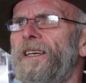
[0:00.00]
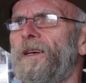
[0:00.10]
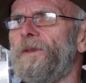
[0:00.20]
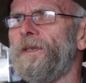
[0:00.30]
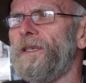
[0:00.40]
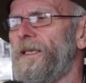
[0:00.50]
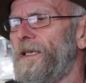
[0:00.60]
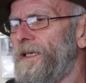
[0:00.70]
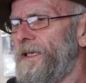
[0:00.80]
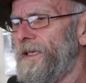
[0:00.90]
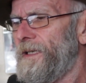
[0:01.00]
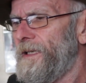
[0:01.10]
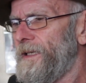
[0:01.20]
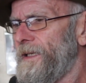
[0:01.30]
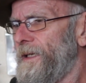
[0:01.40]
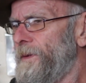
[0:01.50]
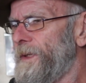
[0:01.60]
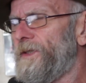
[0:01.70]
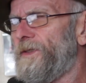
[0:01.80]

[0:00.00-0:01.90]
know. Only